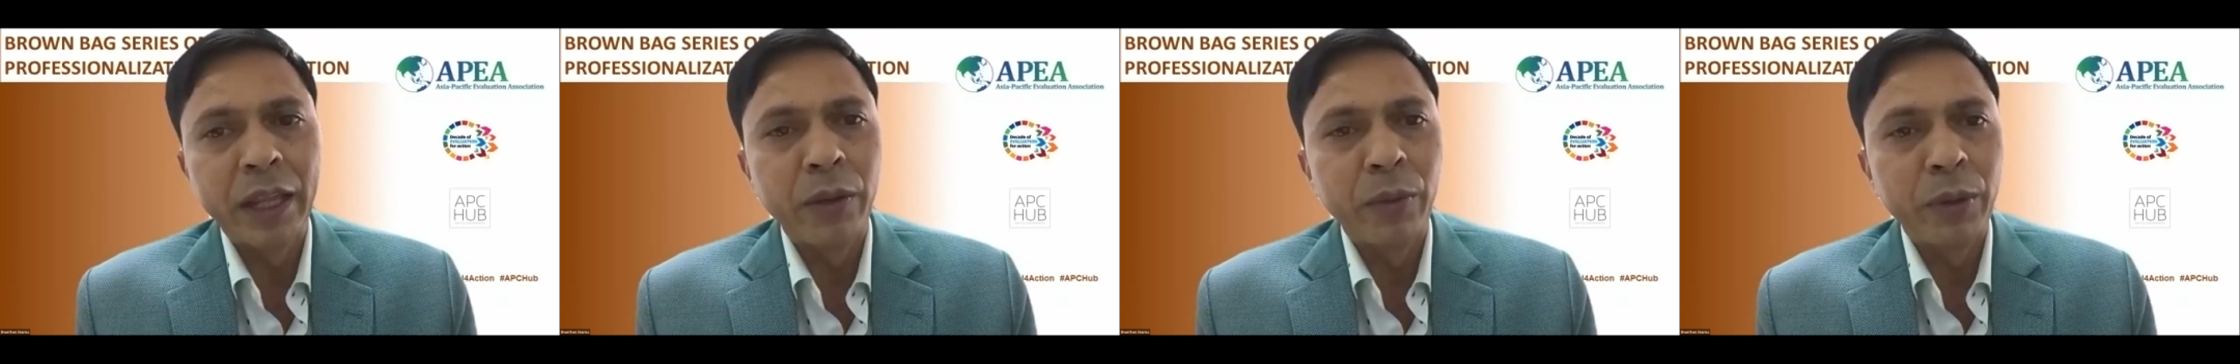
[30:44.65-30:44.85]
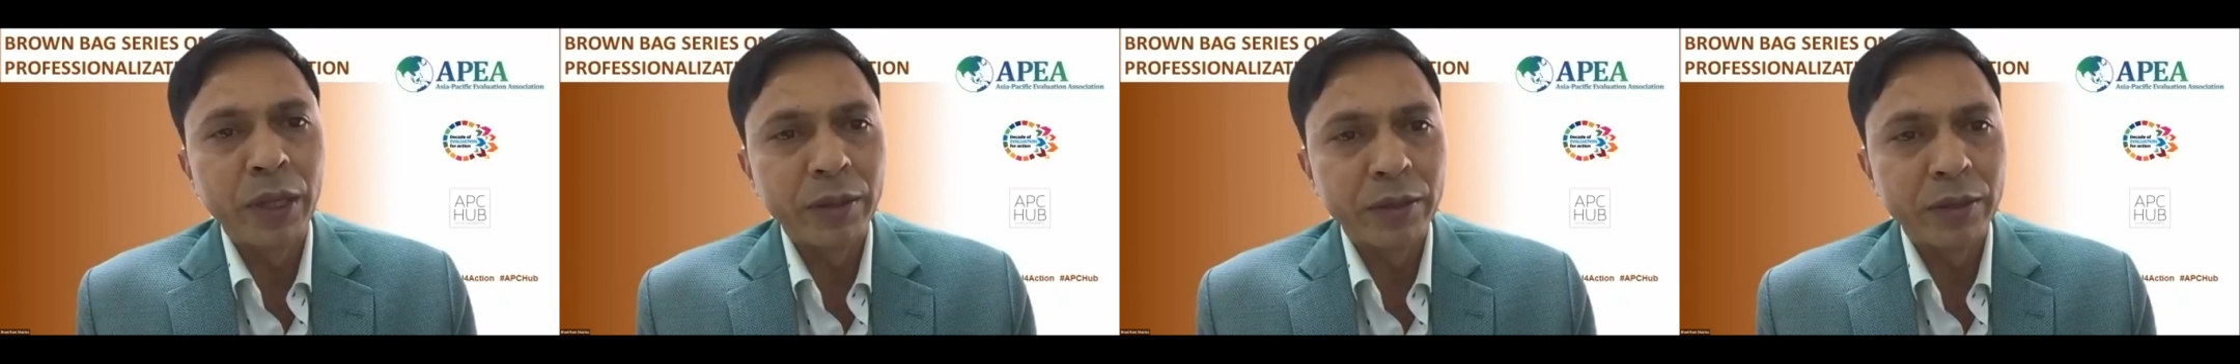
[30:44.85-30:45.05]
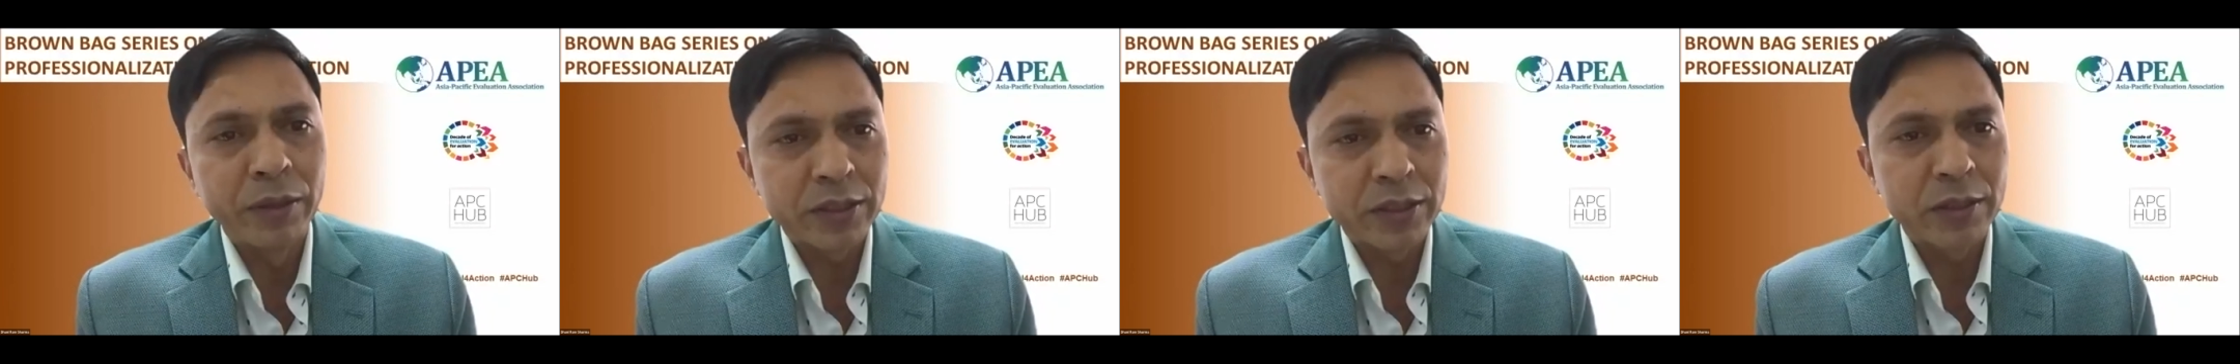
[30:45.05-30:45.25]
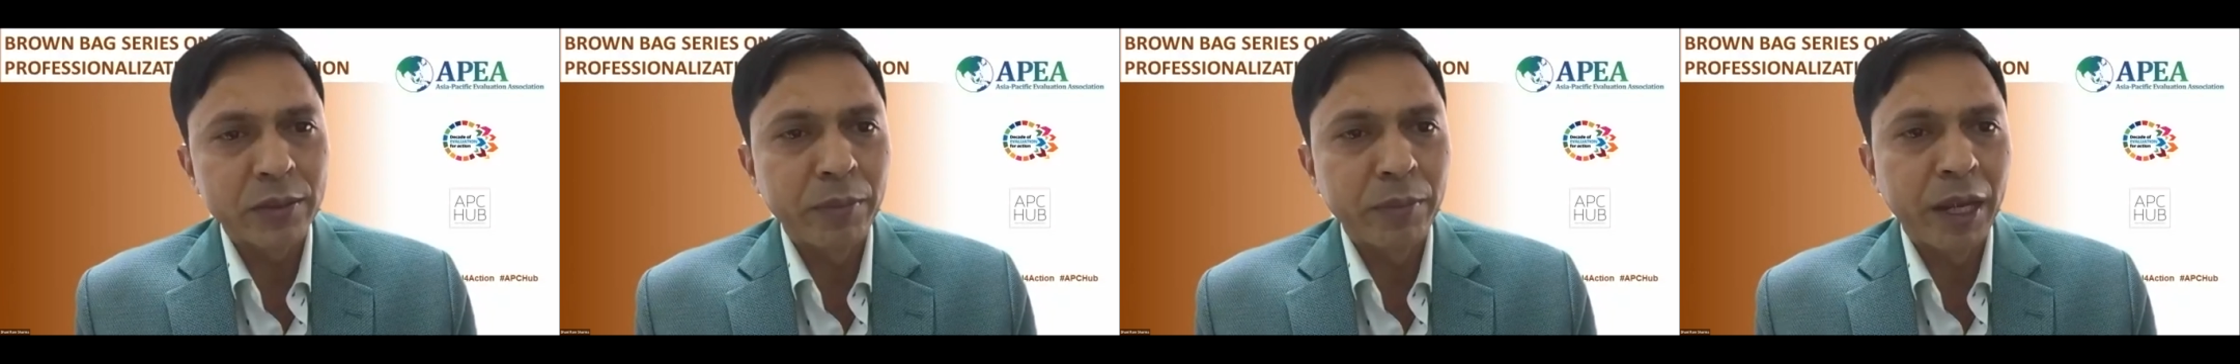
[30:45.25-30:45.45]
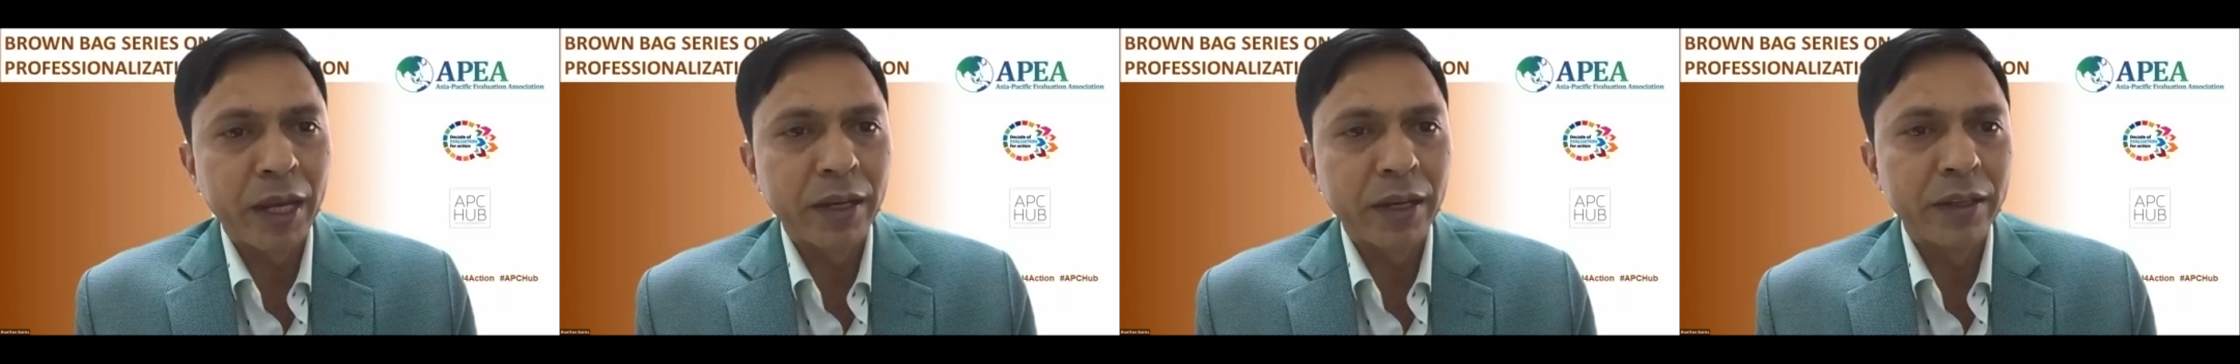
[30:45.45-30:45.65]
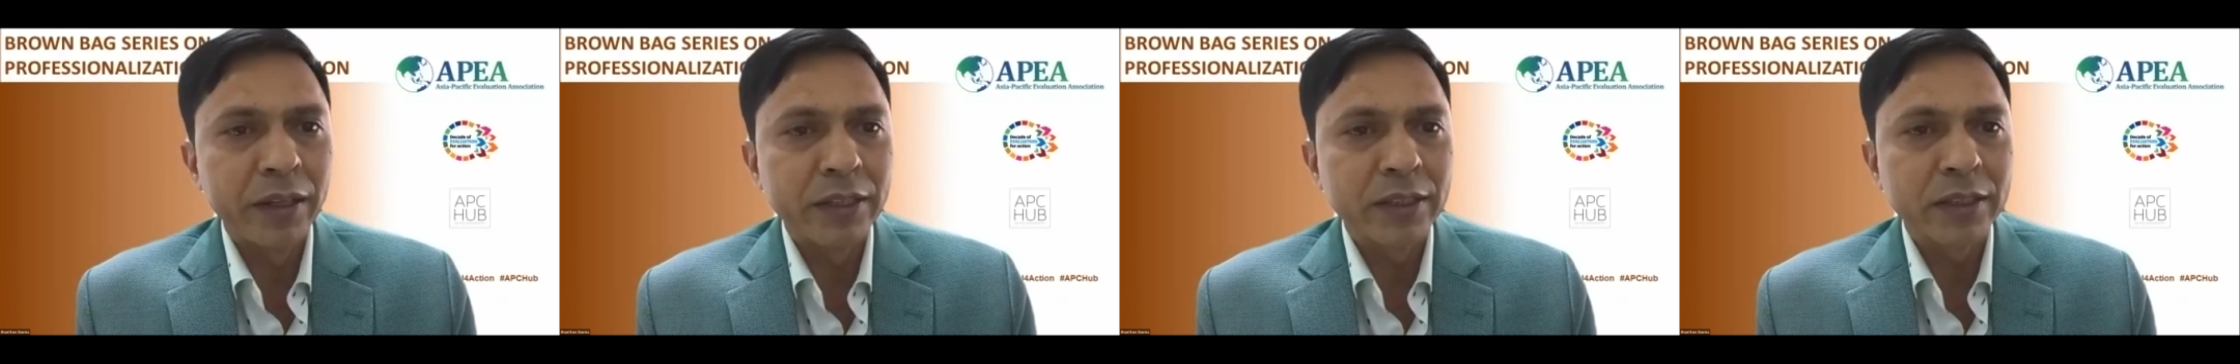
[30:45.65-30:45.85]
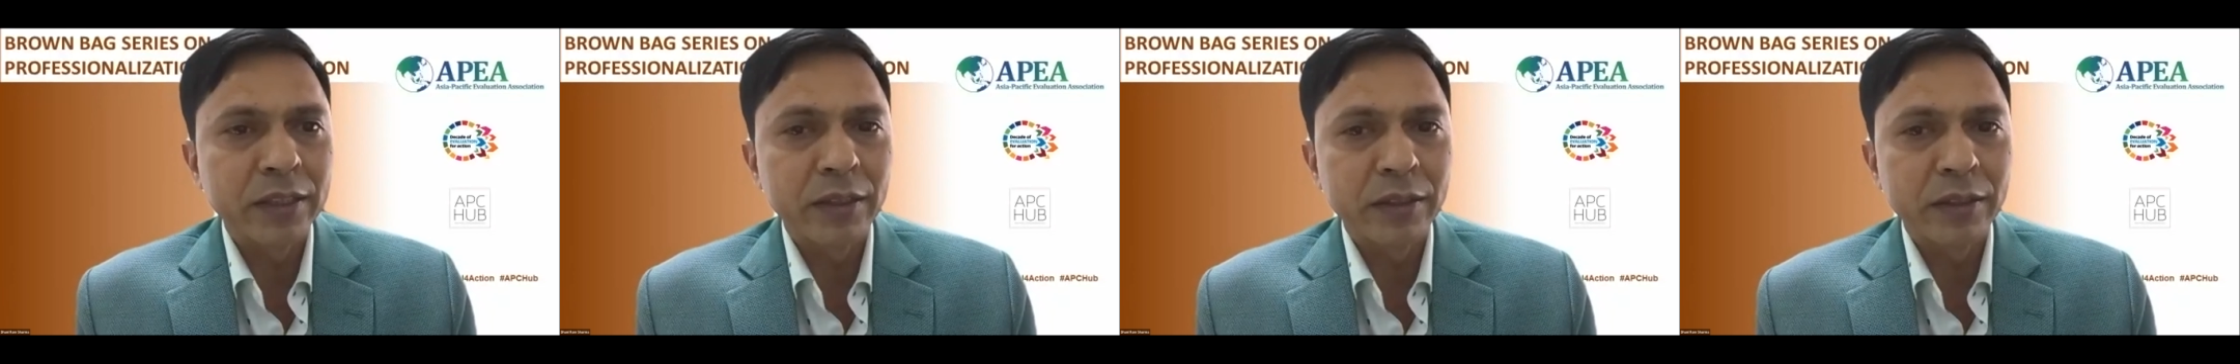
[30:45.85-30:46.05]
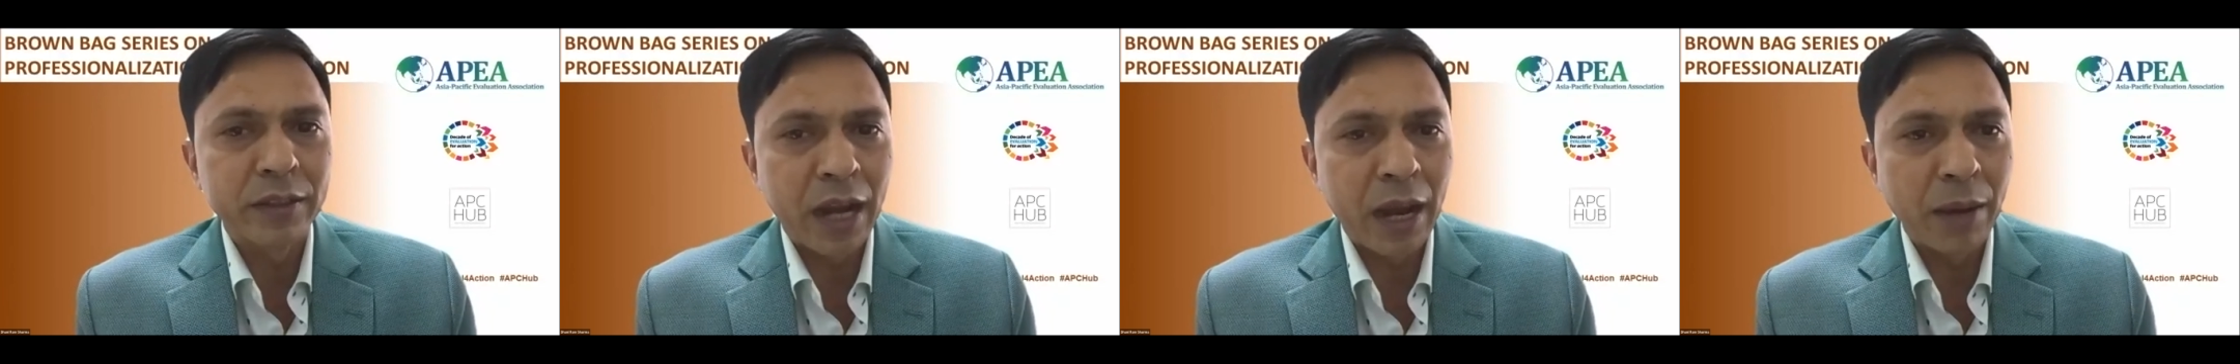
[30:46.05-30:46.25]
then we just made
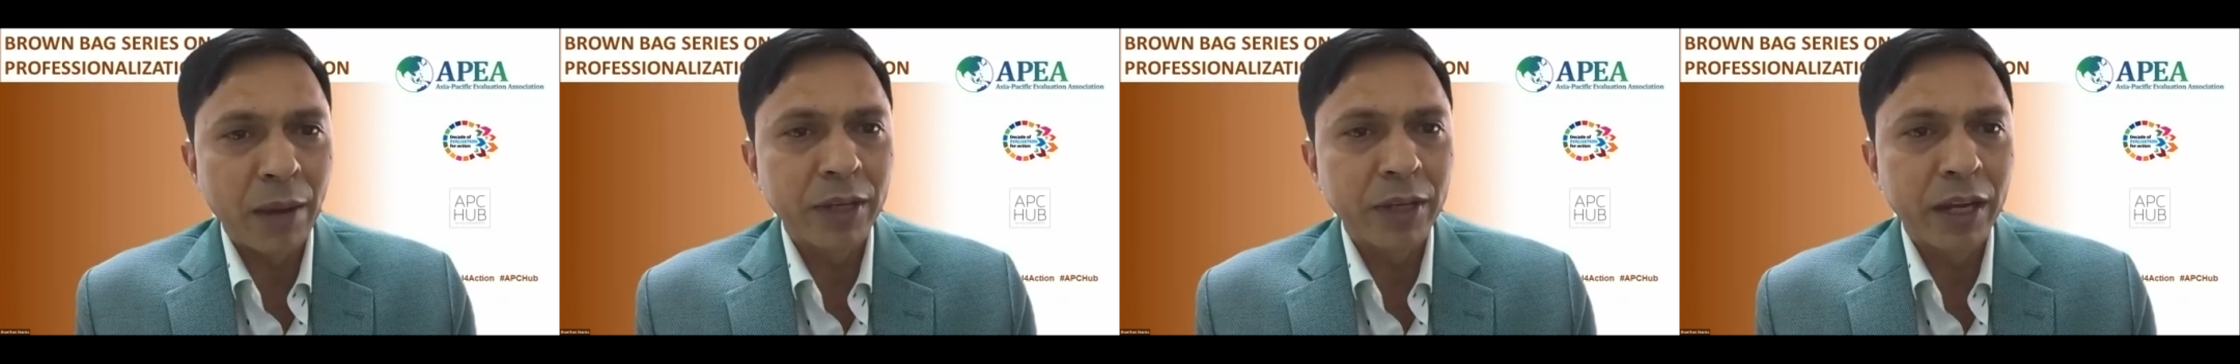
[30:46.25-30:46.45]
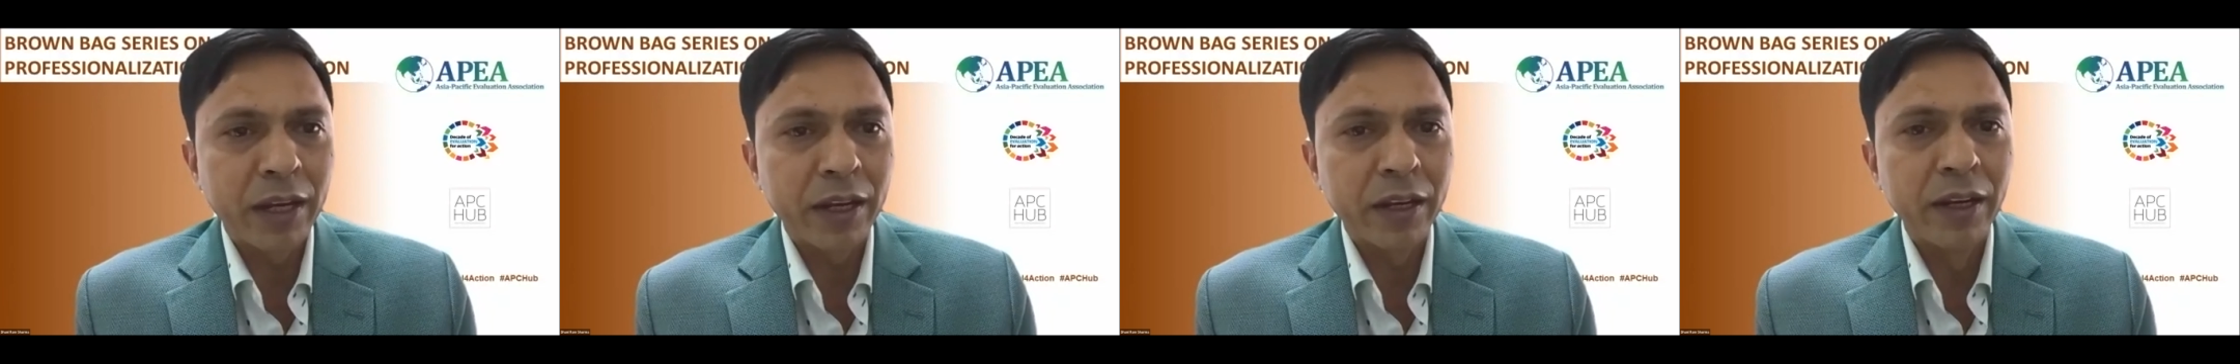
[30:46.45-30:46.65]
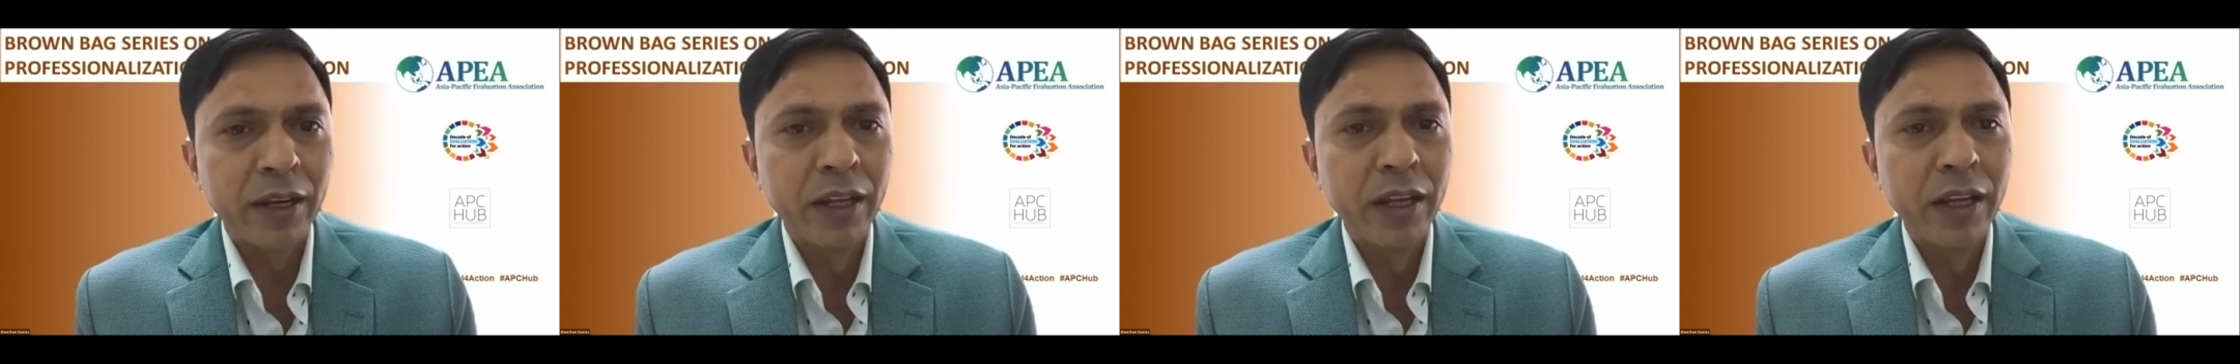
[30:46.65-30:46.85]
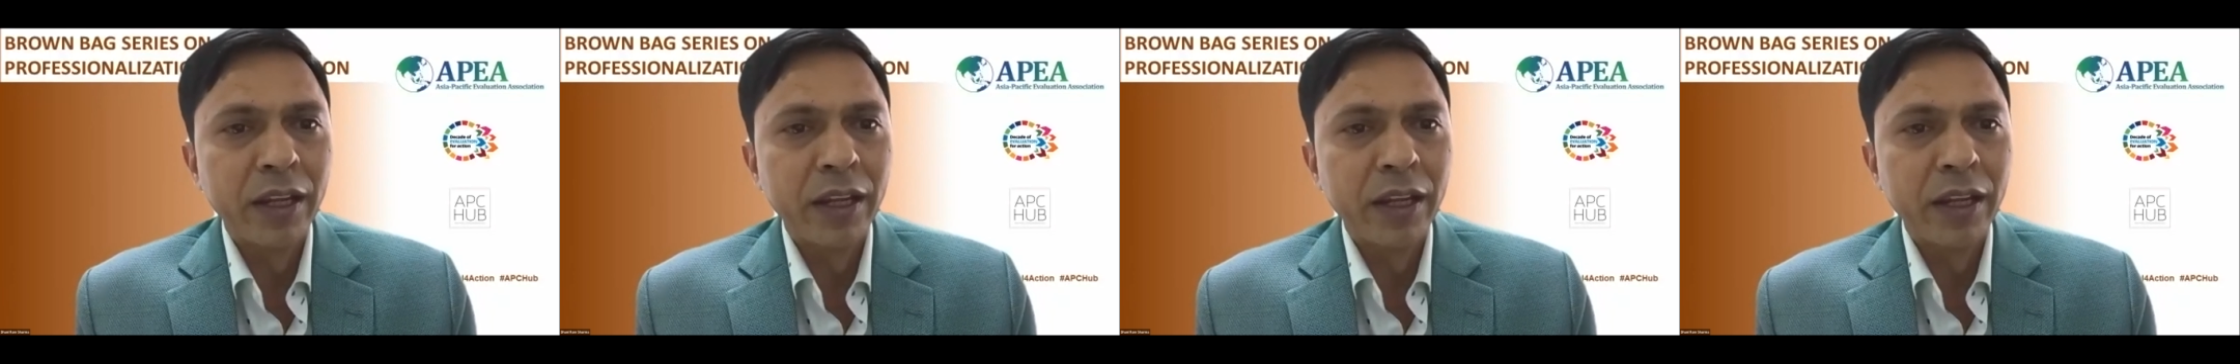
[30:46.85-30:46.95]
this draft. And